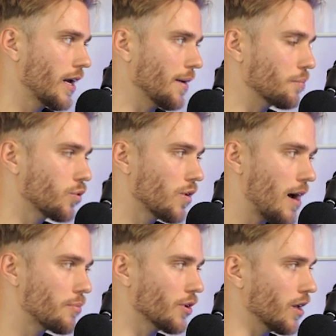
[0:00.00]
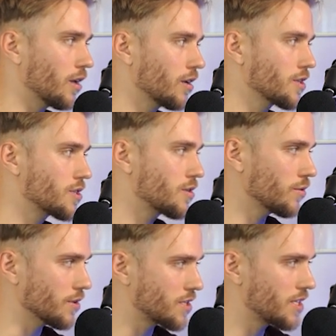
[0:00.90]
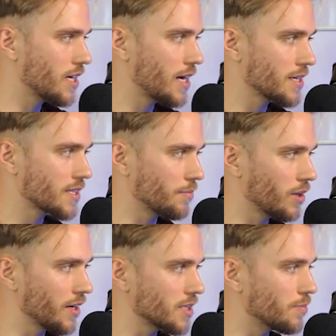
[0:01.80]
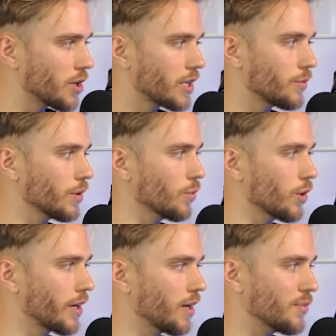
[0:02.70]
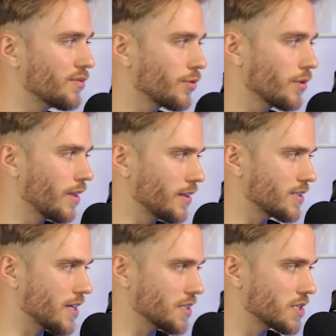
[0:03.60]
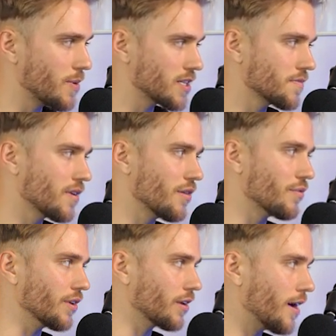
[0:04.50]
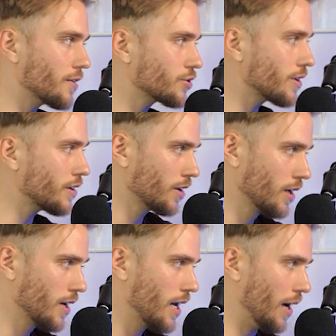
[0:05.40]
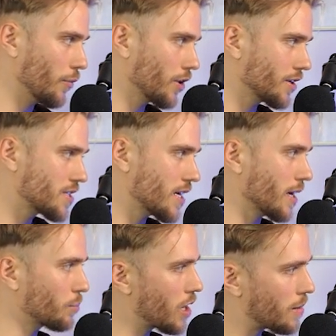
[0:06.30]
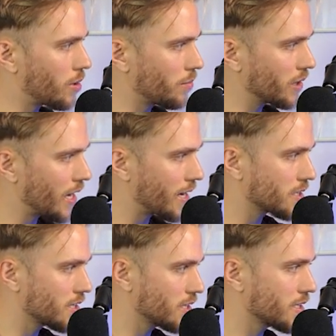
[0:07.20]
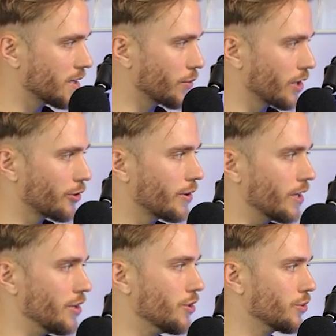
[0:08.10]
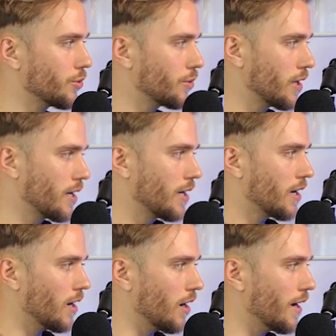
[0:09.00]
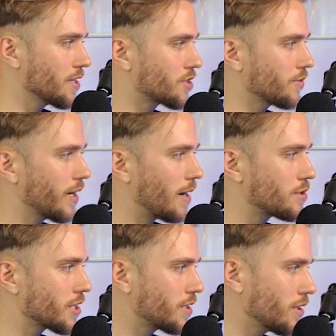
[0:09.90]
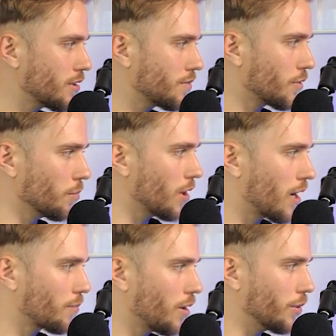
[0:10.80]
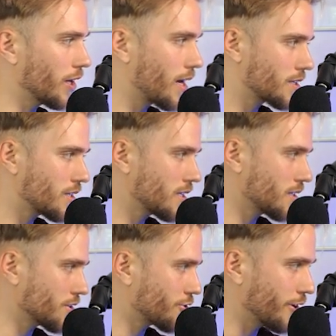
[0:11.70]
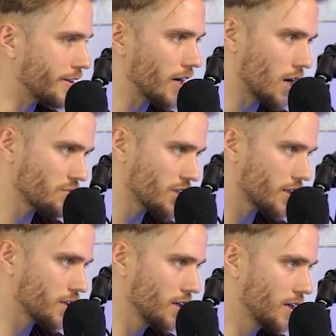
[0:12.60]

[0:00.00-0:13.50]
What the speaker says: property to the CIS compliance bucket we were working on before that's then specified for the CloudTrail. And we're going to say block public access, and then we're going to create a new S3 object here for block public access. Let's create that object.